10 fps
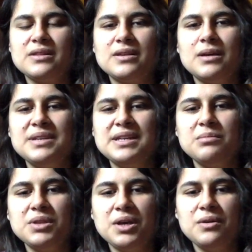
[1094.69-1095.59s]
Comment down
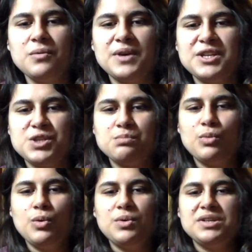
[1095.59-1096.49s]
below which
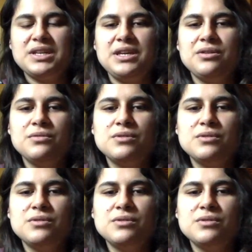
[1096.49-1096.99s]
mold you